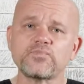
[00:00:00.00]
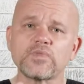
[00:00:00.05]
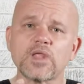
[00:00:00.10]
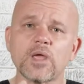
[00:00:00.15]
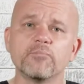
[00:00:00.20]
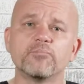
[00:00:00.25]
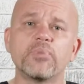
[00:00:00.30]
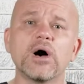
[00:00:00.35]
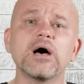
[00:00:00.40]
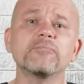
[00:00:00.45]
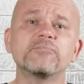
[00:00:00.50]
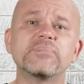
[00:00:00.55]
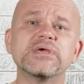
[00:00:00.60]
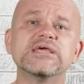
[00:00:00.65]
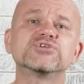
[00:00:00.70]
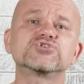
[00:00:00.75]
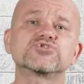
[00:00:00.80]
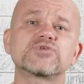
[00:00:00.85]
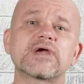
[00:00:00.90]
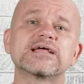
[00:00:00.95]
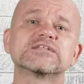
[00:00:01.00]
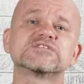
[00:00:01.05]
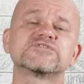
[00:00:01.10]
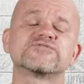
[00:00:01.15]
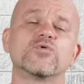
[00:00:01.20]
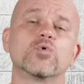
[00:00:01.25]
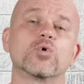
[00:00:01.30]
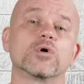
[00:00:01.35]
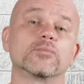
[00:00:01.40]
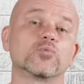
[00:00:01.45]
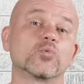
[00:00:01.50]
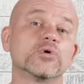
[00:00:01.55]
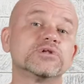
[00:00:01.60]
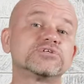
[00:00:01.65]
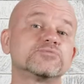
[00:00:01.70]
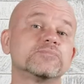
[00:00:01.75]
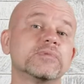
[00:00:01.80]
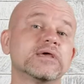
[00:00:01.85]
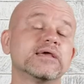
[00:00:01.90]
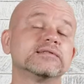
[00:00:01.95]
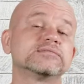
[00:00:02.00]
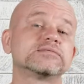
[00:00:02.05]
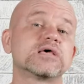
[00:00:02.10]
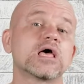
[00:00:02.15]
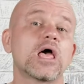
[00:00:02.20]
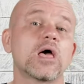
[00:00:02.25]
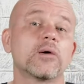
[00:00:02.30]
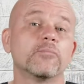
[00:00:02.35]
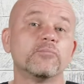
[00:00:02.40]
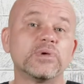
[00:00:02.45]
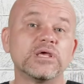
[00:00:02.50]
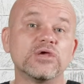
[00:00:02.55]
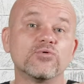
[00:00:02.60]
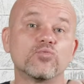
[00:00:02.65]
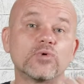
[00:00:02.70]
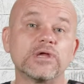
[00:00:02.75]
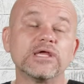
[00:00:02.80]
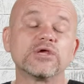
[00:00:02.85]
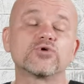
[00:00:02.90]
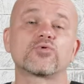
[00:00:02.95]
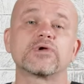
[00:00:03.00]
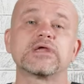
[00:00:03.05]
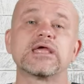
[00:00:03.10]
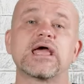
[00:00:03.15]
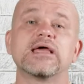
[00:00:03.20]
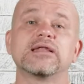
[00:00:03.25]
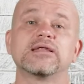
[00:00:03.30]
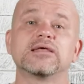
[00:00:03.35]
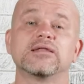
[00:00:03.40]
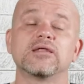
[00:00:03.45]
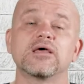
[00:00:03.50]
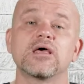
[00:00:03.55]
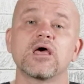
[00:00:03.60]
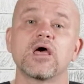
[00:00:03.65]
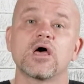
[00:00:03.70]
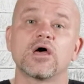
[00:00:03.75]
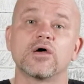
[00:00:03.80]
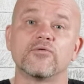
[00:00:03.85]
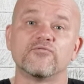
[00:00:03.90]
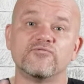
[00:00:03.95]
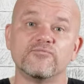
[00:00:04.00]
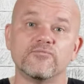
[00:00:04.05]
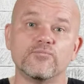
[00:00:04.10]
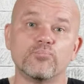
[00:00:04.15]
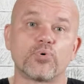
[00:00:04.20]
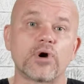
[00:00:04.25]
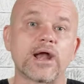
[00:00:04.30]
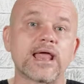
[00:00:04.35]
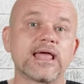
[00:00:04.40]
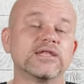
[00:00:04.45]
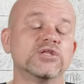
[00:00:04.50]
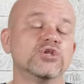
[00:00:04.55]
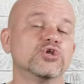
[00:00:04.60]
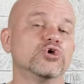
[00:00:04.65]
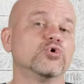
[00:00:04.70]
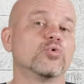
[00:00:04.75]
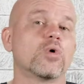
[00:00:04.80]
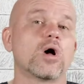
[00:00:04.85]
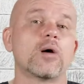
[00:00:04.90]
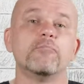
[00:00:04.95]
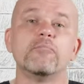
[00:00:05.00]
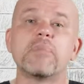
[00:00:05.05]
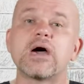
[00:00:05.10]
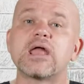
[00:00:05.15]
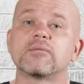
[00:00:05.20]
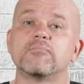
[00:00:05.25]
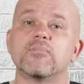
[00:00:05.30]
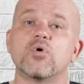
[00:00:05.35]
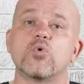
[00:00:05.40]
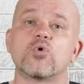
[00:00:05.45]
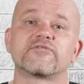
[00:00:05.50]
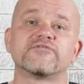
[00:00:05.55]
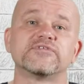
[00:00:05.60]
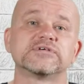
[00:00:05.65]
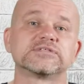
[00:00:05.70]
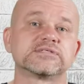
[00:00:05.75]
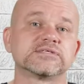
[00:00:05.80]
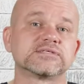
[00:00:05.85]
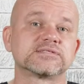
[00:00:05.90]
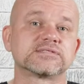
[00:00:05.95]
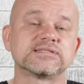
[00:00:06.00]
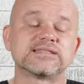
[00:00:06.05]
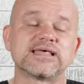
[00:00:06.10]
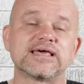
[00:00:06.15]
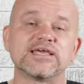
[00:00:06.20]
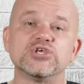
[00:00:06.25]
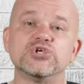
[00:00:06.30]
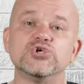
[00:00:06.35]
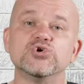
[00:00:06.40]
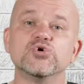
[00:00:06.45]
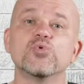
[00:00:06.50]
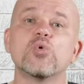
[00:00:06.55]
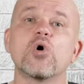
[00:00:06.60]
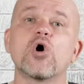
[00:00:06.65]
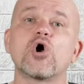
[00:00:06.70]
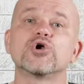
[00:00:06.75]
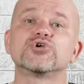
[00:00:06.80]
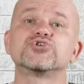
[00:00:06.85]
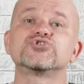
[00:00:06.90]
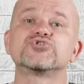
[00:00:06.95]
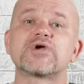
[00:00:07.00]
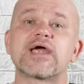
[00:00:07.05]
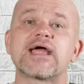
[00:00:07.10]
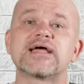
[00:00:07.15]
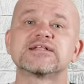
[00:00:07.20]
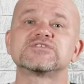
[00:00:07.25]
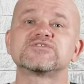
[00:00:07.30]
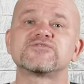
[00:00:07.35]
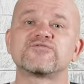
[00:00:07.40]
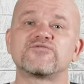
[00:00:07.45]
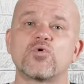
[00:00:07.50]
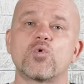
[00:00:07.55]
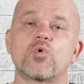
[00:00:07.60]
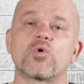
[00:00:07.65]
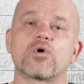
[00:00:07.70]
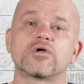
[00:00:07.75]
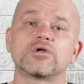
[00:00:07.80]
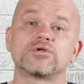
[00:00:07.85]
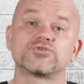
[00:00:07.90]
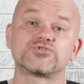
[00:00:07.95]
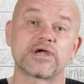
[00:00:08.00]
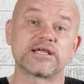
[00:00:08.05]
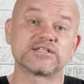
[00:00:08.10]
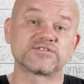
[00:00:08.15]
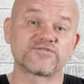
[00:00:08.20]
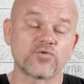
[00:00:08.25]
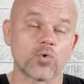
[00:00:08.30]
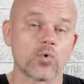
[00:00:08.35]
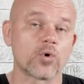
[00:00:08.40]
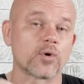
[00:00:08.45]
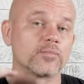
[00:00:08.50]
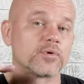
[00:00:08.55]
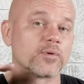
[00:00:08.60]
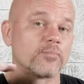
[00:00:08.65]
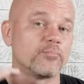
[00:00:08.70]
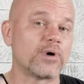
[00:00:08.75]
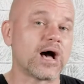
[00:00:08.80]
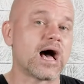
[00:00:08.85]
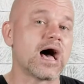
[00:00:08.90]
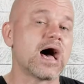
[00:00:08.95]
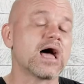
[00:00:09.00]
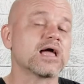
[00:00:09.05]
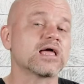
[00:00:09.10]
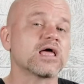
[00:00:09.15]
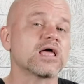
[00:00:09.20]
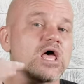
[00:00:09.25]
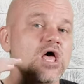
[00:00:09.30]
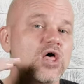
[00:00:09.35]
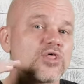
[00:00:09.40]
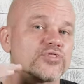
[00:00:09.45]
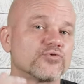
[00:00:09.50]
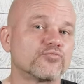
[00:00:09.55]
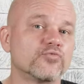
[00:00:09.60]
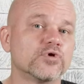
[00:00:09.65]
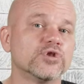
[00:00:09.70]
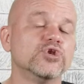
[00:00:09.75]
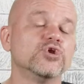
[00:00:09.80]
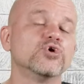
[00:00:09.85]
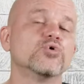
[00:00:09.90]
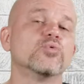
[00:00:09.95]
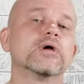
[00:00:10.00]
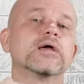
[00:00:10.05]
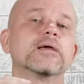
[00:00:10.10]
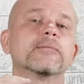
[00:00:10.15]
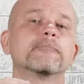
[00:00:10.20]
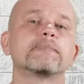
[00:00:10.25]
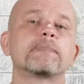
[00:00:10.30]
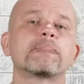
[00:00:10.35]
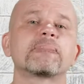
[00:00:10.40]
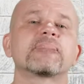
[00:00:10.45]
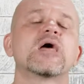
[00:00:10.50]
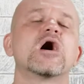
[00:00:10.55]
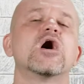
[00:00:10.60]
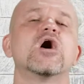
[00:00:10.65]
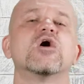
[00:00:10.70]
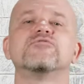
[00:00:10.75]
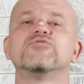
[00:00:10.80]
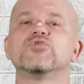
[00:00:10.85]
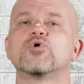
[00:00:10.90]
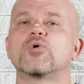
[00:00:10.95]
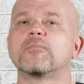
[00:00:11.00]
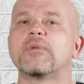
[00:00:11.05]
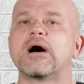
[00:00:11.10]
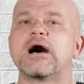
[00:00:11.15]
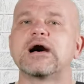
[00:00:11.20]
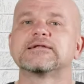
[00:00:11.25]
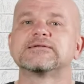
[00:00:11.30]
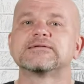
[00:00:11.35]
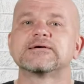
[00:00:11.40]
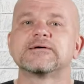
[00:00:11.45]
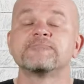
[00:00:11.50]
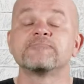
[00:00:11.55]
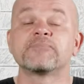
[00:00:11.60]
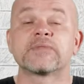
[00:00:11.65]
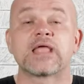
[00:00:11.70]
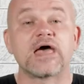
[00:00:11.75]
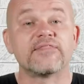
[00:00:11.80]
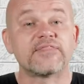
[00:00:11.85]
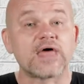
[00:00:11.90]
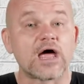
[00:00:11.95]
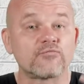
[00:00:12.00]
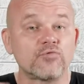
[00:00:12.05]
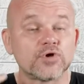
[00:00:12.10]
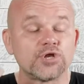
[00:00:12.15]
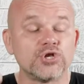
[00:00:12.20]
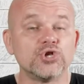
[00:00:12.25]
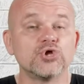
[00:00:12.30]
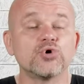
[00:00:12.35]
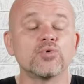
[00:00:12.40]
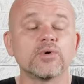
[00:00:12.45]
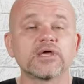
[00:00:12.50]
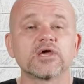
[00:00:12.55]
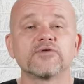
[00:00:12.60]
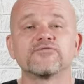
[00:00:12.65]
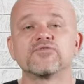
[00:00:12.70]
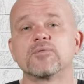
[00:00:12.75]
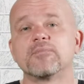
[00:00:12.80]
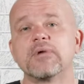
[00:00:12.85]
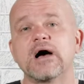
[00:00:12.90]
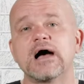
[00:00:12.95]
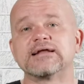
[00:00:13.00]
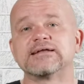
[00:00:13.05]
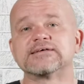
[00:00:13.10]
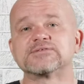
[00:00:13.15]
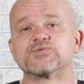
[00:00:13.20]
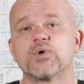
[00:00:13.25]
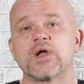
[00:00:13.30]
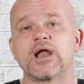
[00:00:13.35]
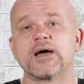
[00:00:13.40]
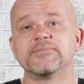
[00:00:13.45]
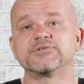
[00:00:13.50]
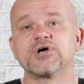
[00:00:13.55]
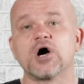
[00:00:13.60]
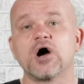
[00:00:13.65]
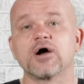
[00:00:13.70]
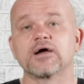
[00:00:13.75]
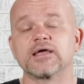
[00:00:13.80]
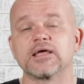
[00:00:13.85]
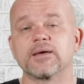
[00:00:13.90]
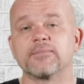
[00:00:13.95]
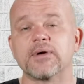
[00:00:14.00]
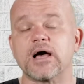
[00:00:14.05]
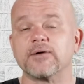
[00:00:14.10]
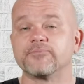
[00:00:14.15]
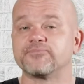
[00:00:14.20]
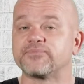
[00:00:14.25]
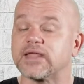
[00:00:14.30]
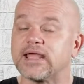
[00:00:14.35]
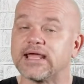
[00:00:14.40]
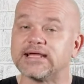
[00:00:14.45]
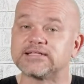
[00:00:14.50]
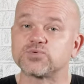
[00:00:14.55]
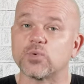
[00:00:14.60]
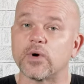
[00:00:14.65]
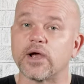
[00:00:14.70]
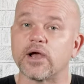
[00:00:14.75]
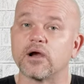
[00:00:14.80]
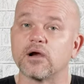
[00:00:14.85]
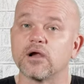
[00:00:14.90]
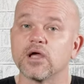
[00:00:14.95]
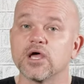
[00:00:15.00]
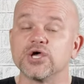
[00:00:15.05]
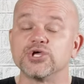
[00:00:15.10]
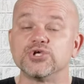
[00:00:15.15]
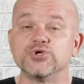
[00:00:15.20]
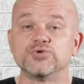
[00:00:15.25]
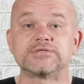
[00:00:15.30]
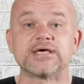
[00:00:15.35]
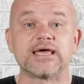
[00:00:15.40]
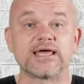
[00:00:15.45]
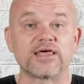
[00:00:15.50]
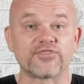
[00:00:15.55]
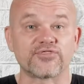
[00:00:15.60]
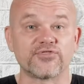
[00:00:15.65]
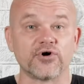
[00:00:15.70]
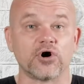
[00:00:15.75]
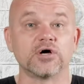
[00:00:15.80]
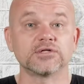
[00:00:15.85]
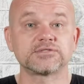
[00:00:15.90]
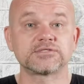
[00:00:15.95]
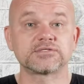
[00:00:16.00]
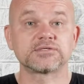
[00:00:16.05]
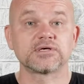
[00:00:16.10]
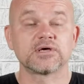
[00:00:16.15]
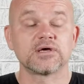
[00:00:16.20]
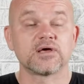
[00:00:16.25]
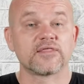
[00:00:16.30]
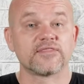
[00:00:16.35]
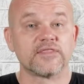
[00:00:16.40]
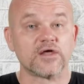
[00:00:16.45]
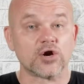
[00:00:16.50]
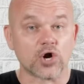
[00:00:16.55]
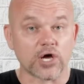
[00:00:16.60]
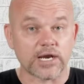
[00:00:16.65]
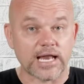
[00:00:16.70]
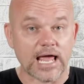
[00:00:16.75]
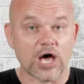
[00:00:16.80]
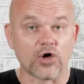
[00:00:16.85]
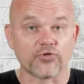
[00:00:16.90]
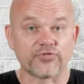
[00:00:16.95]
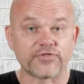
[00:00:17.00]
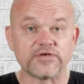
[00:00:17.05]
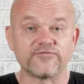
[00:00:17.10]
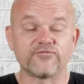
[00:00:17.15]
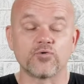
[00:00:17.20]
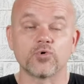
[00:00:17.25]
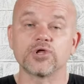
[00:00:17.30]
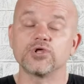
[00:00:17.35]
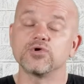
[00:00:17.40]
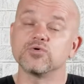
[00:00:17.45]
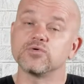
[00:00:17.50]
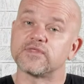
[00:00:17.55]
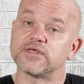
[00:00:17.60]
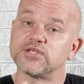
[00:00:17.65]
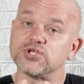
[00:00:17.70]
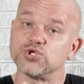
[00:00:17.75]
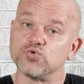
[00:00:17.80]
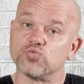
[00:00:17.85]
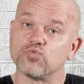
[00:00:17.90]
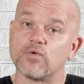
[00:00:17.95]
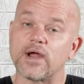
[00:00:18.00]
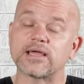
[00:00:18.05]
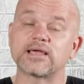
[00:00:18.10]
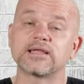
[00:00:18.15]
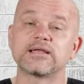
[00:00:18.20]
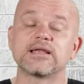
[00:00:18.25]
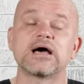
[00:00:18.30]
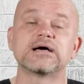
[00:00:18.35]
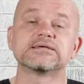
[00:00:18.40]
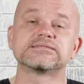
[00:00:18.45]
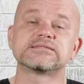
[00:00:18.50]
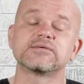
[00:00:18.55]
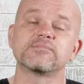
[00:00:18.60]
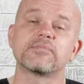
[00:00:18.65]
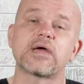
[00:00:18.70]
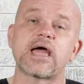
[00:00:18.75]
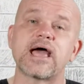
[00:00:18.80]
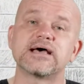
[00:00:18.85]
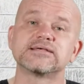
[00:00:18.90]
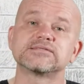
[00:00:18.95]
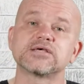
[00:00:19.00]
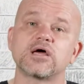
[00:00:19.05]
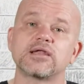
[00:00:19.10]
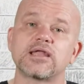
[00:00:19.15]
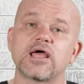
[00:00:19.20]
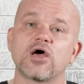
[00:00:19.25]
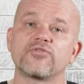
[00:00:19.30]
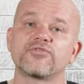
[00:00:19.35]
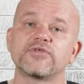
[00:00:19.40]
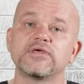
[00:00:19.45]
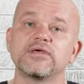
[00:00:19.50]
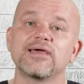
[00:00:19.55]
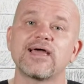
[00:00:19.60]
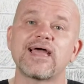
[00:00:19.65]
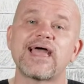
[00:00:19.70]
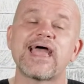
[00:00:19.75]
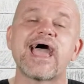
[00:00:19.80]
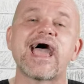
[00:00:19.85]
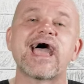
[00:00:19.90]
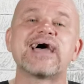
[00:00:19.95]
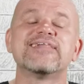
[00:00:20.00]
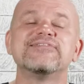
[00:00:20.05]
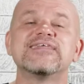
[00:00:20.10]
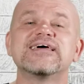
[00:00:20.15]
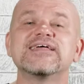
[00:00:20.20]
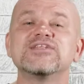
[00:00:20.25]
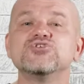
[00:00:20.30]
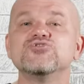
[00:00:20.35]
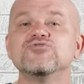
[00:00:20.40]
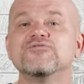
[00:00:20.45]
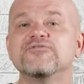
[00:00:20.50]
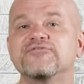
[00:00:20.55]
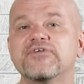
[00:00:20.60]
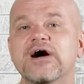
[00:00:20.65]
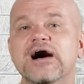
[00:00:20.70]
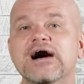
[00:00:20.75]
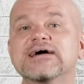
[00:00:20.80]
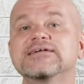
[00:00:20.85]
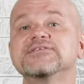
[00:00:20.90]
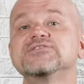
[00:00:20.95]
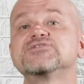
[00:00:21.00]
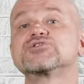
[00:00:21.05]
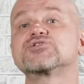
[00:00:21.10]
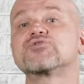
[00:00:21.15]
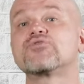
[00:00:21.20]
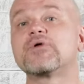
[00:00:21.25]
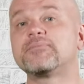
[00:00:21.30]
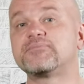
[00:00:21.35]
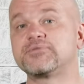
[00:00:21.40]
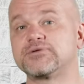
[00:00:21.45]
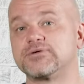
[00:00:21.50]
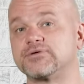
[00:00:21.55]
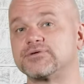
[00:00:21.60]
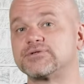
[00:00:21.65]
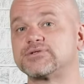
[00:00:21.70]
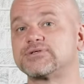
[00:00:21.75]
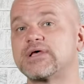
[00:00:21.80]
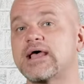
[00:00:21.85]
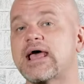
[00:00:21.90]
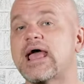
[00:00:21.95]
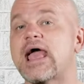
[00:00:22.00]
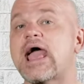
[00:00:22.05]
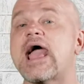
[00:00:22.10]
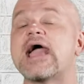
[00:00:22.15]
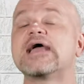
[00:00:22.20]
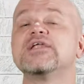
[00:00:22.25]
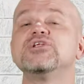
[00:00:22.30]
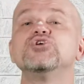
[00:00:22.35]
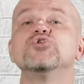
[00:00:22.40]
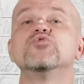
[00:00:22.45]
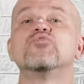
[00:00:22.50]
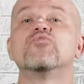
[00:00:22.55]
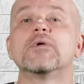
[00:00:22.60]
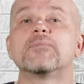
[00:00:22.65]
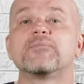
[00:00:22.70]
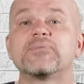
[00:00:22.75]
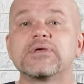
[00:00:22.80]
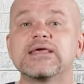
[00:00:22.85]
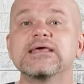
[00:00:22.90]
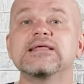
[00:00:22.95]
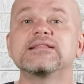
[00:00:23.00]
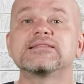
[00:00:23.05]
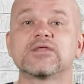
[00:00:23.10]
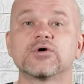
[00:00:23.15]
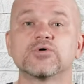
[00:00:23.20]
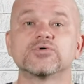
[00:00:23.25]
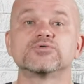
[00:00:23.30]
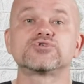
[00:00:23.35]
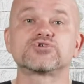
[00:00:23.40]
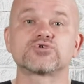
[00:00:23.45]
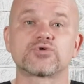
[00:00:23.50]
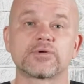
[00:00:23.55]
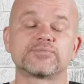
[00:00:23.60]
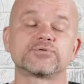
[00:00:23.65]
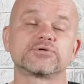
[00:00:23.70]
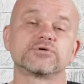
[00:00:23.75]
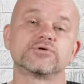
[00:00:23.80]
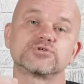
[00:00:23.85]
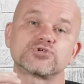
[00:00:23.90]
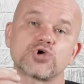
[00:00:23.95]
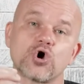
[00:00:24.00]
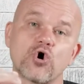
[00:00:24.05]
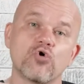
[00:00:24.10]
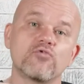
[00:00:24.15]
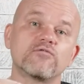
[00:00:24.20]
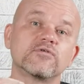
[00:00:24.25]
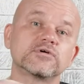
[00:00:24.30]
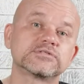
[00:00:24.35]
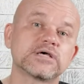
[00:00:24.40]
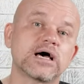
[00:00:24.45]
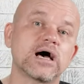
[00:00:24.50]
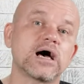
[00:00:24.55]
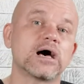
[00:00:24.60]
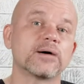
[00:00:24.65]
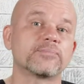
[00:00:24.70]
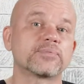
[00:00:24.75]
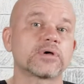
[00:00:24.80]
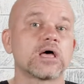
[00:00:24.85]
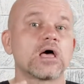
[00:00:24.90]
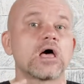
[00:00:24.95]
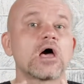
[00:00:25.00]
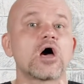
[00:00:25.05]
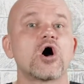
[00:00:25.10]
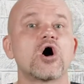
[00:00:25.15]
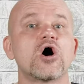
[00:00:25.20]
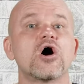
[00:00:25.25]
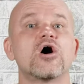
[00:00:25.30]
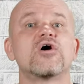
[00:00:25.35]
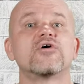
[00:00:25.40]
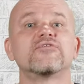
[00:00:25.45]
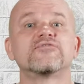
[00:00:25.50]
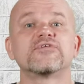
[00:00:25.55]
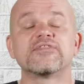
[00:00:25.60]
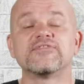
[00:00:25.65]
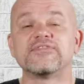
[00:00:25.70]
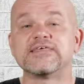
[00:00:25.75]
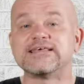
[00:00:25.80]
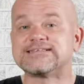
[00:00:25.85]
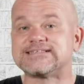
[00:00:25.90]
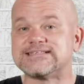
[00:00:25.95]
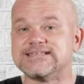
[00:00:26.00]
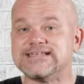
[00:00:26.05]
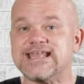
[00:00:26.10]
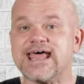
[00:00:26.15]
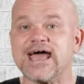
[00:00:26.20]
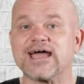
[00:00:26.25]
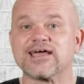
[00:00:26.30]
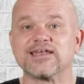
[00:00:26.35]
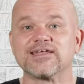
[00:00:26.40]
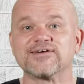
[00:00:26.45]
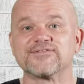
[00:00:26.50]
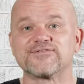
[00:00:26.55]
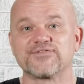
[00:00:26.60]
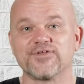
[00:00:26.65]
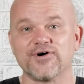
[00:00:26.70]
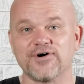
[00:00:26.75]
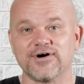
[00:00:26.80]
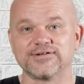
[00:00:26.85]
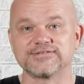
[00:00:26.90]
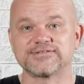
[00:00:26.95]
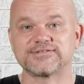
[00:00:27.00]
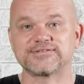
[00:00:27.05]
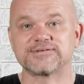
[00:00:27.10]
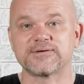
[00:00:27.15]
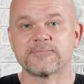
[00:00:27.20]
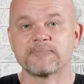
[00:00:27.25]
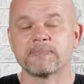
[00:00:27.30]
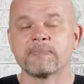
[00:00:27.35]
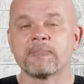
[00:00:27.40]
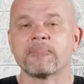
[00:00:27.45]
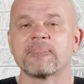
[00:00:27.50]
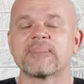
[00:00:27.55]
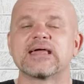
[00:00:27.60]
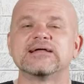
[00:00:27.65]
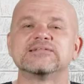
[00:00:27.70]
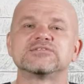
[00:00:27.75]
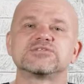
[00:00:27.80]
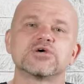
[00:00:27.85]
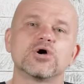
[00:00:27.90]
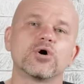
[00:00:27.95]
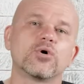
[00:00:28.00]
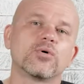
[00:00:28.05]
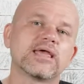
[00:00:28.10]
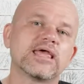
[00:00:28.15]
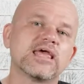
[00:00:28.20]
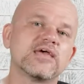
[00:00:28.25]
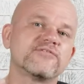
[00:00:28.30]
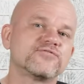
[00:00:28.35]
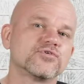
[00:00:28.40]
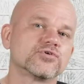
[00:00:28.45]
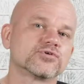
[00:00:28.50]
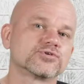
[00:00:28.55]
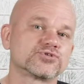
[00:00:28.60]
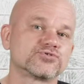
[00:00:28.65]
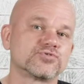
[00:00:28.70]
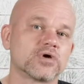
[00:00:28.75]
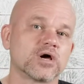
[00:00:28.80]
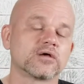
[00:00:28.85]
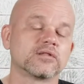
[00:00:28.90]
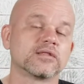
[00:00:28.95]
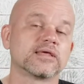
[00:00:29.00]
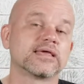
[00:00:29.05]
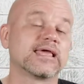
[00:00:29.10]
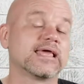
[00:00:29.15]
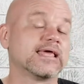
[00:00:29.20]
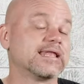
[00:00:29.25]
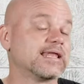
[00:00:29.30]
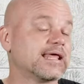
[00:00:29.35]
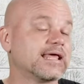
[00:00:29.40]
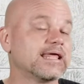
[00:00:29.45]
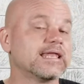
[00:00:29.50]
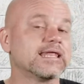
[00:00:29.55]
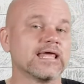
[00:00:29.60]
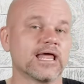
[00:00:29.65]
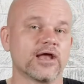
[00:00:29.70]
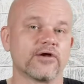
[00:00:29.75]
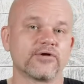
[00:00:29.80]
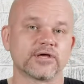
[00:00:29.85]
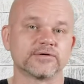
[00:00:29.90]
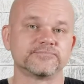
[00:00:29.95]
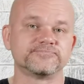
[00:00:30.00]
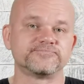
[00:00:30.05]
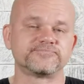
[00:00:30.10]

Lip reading: But be transformed, which means be recreated, brand new, a metamorphosis, that you are transformed by the renewing of your mind. And that renewing of your mind is what I'm talking about. It's where you take thoughts that are unhealthy for you, that you recognize them as unhealthy, and then you find scriptures and you repeat those scriptures over top of these negative thoughts. And so if you're struggling in any area,